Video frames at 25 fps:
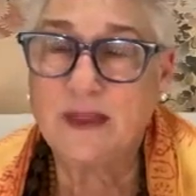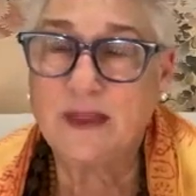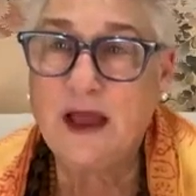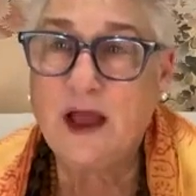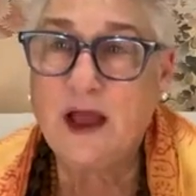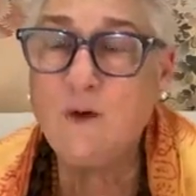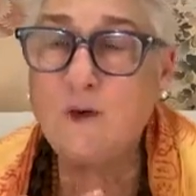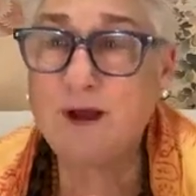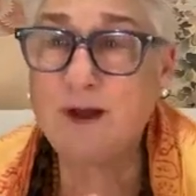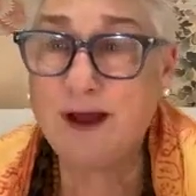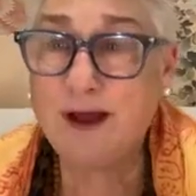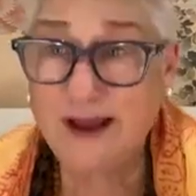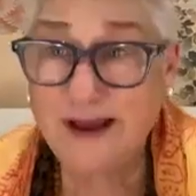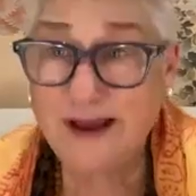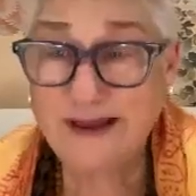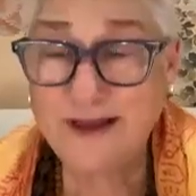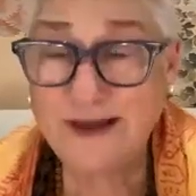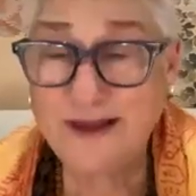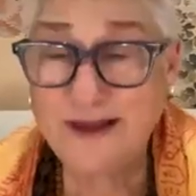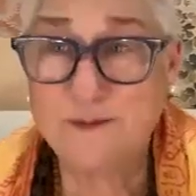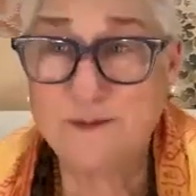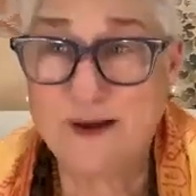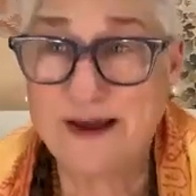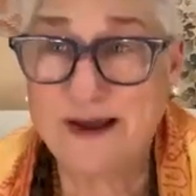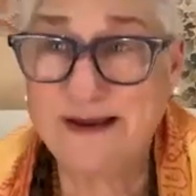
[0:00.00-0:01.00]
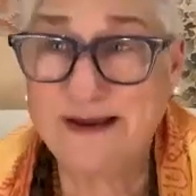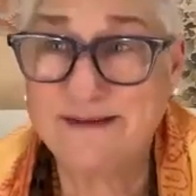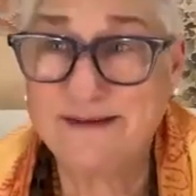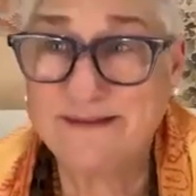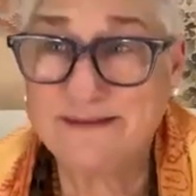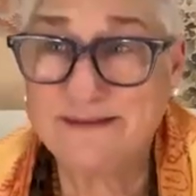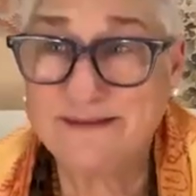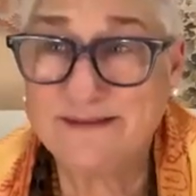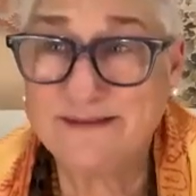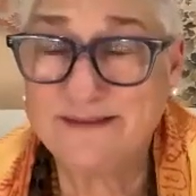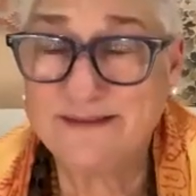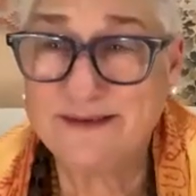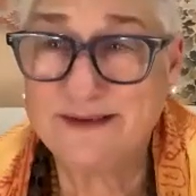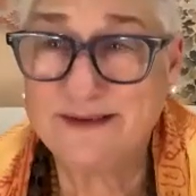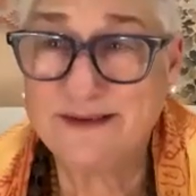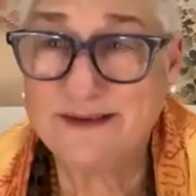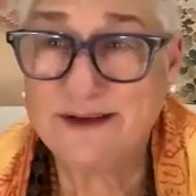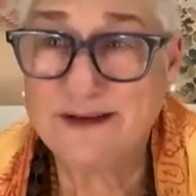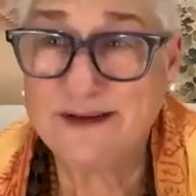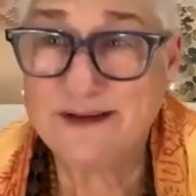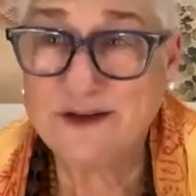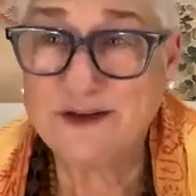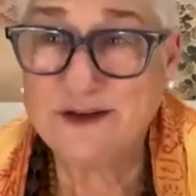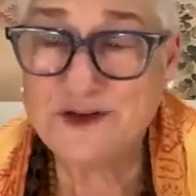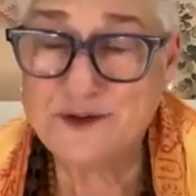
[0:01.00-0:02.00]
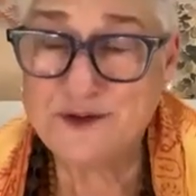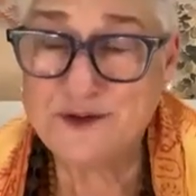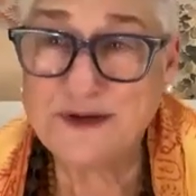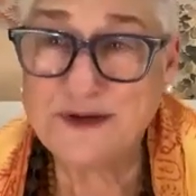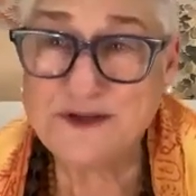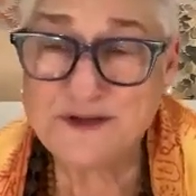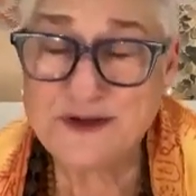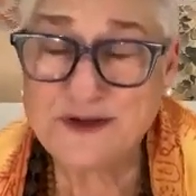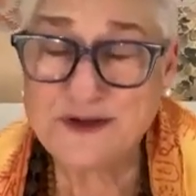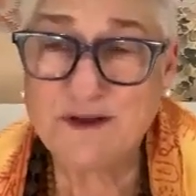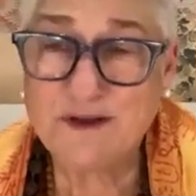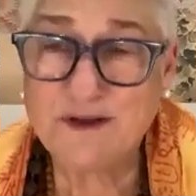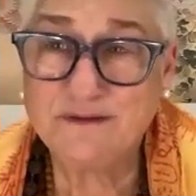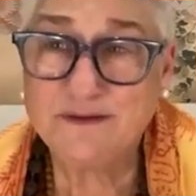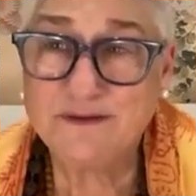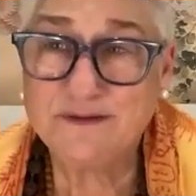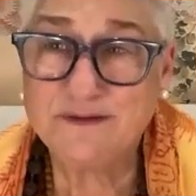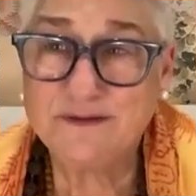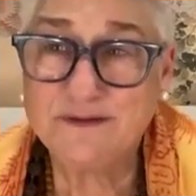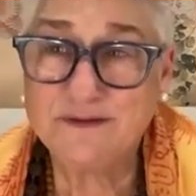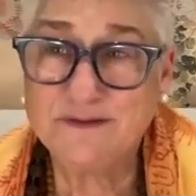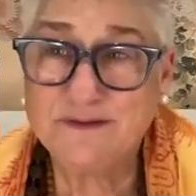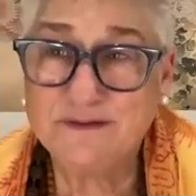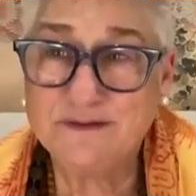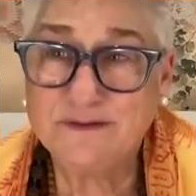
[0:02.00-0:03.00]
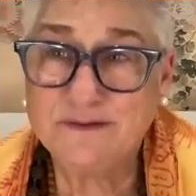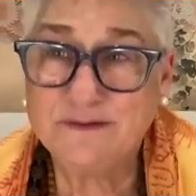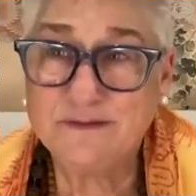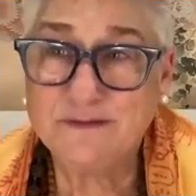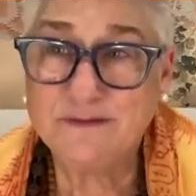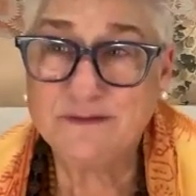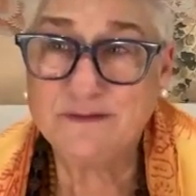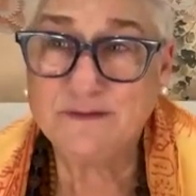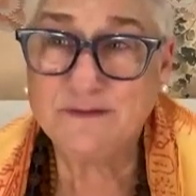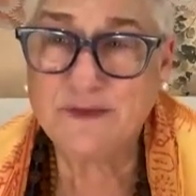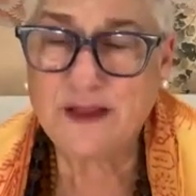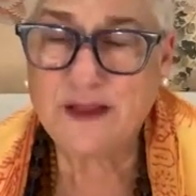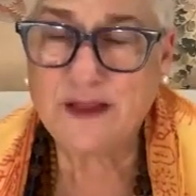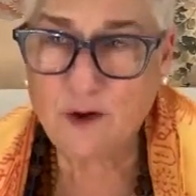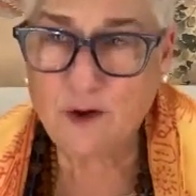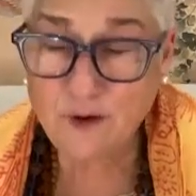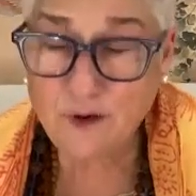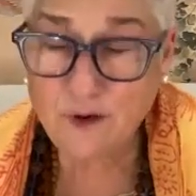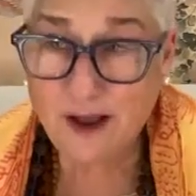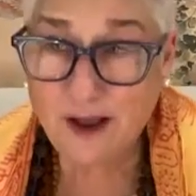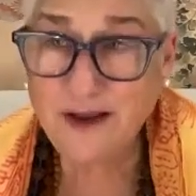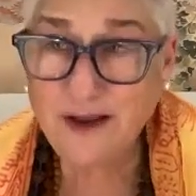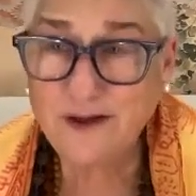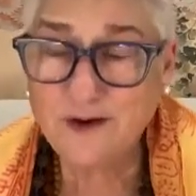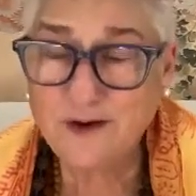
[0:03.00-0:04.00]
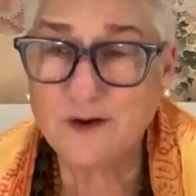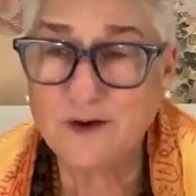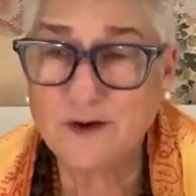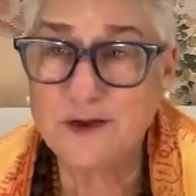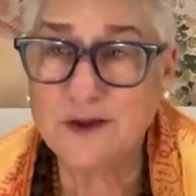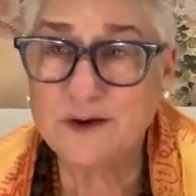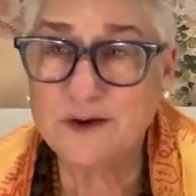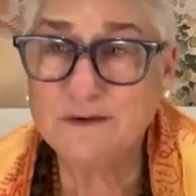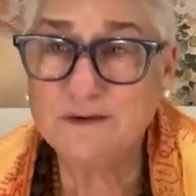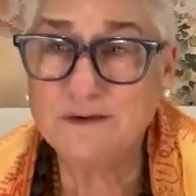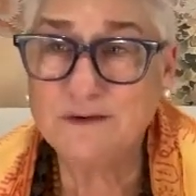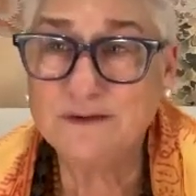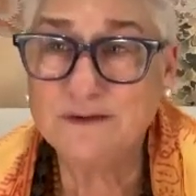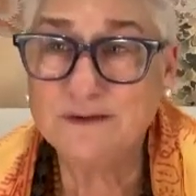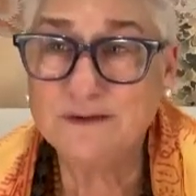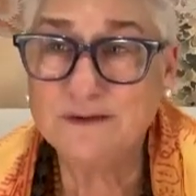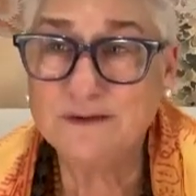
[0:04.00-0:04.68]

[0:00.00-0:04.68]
How kind am I to myself? How kind are you?